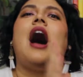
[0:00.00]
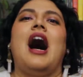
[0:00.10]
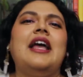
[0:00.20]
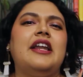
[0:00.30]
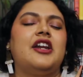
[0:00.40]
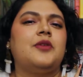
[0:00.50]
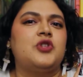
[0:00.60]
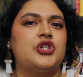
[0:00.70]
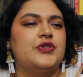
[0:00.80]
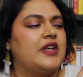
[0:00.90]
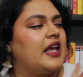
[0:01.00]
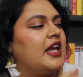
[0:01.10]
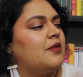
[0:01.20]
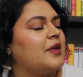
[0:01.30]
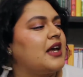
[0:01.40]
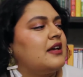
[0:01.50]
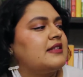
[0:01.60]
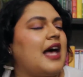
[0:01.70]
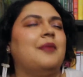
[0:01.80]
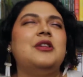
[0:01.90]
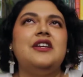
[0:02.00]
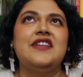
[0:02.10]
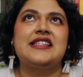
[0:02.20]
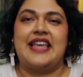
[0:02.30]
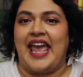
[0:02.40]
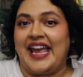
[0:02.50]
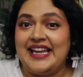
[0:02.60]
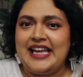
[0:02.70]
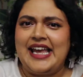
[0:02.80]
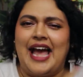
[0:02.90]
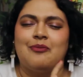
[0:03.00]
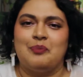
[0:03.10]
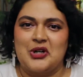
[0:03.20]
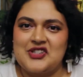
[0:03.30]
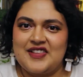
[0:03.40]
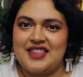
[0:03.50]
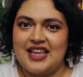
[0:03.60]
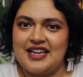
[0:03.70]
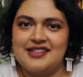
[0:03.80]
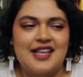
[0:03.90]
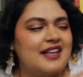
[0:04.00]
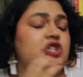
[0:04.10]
I ended up choosing it because I believe it's Katie at Books and Things.